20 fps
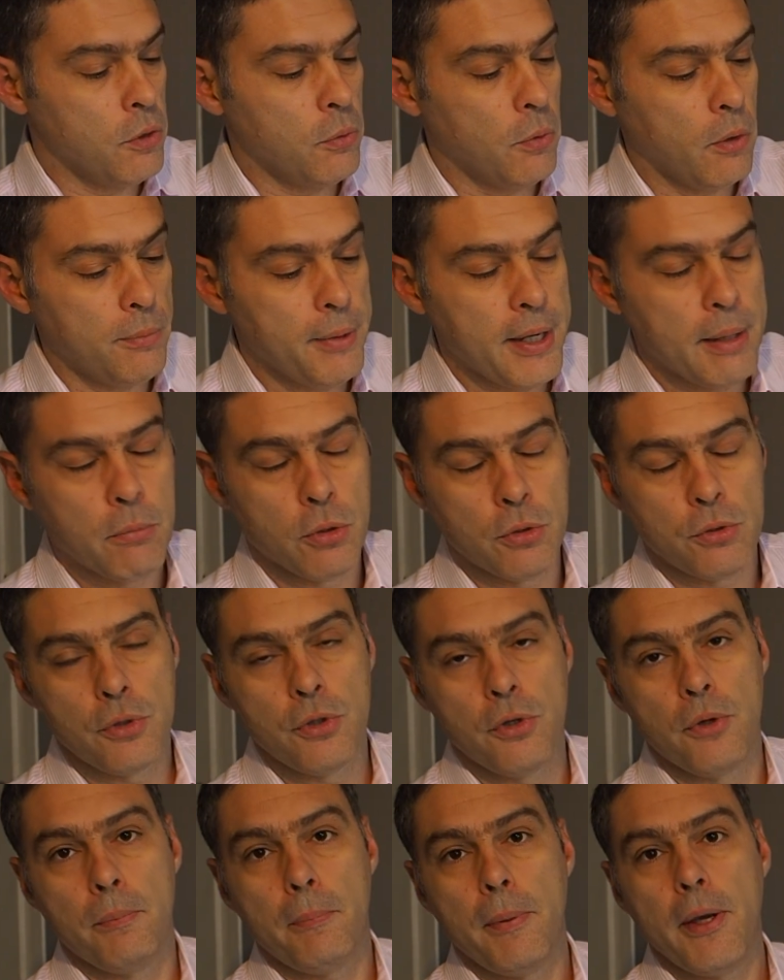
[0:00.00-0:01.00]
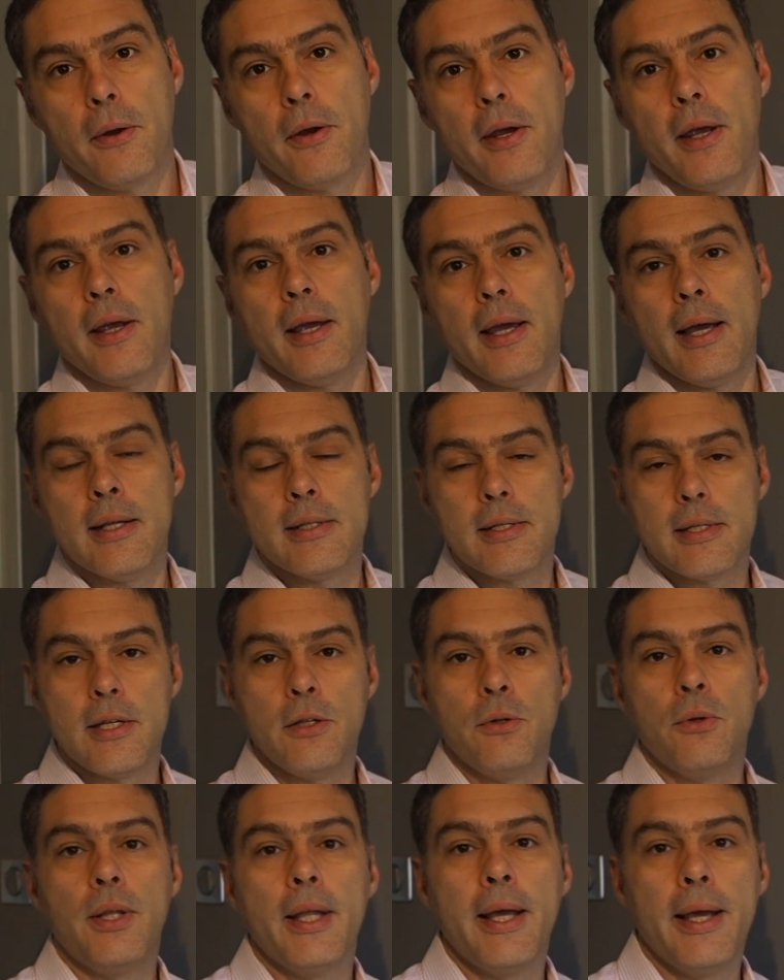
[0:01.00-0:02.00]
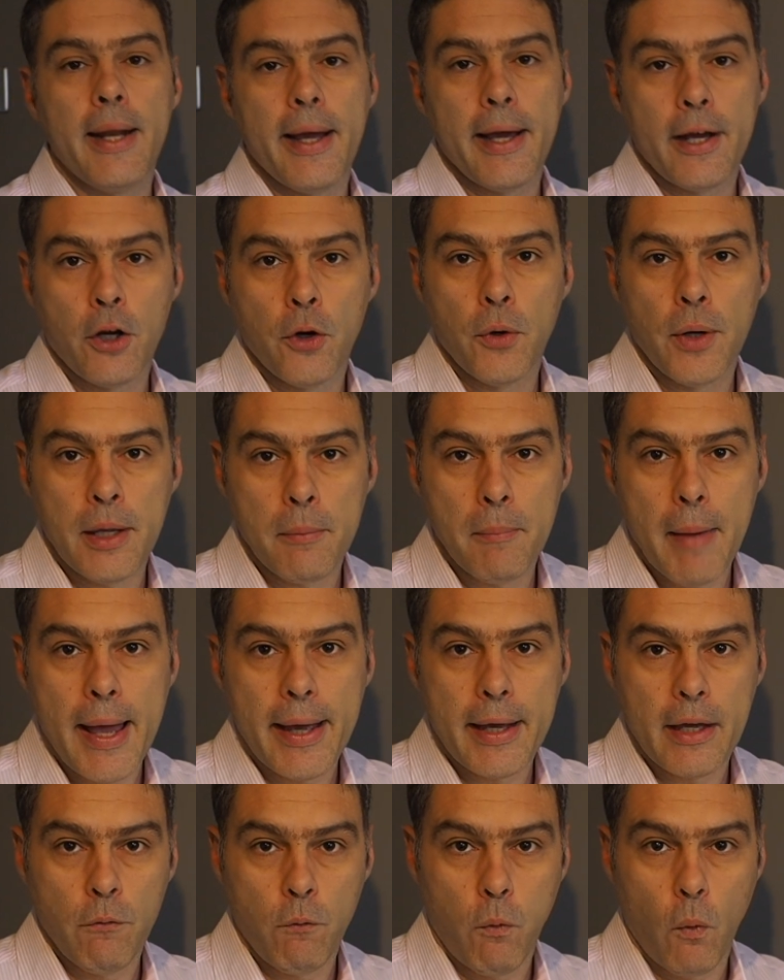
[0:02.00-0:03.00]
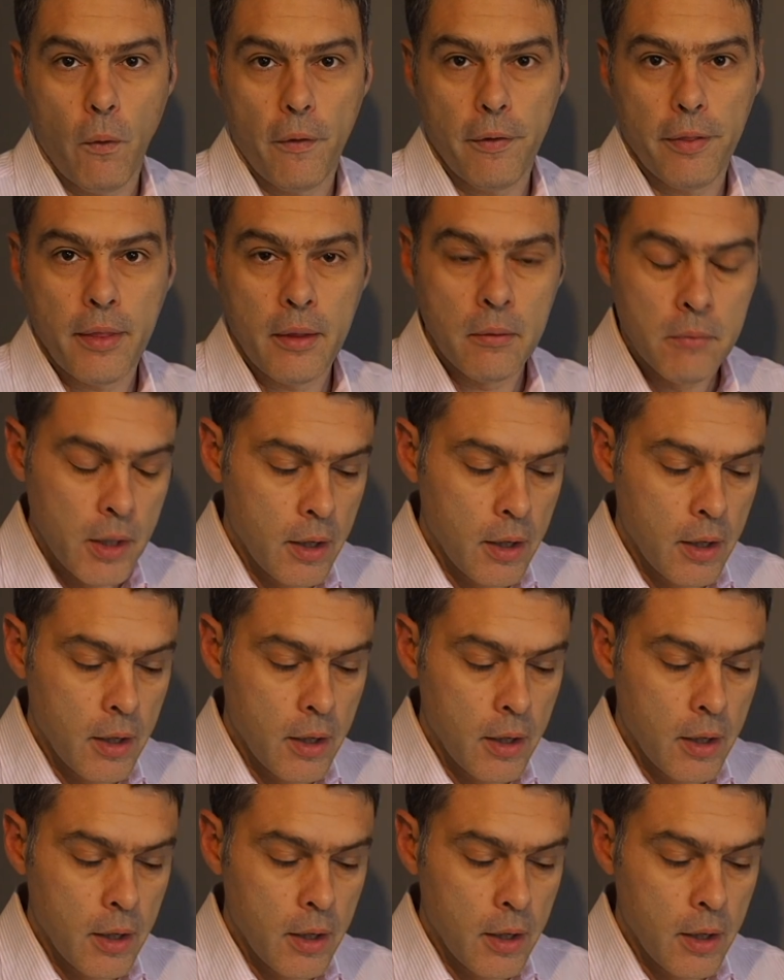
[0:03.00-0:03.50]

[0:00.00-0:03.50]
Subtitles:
you will be able to do pairing and see the data going back and forth.